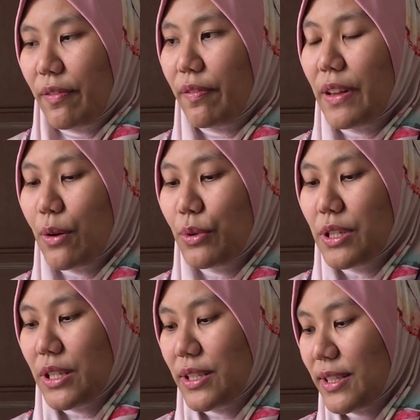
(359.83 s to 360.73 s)
Flour
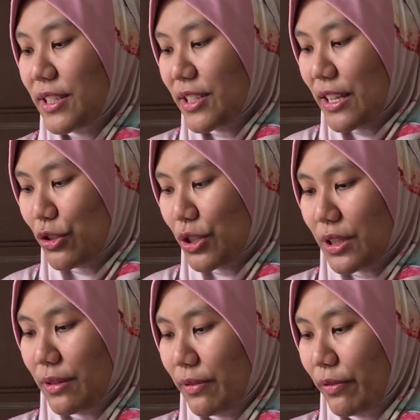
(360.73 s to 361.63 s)
is
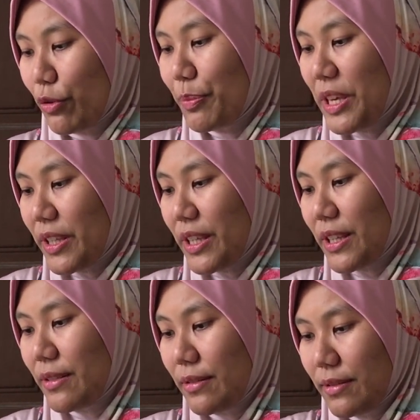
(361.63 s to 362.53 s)
essential for
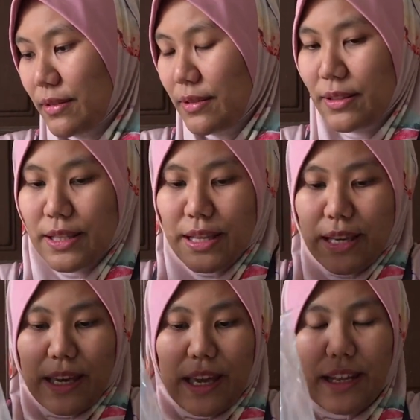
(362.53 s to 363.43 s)
baking,
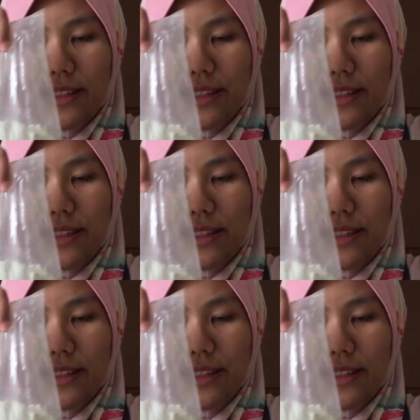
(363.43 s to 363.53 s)
and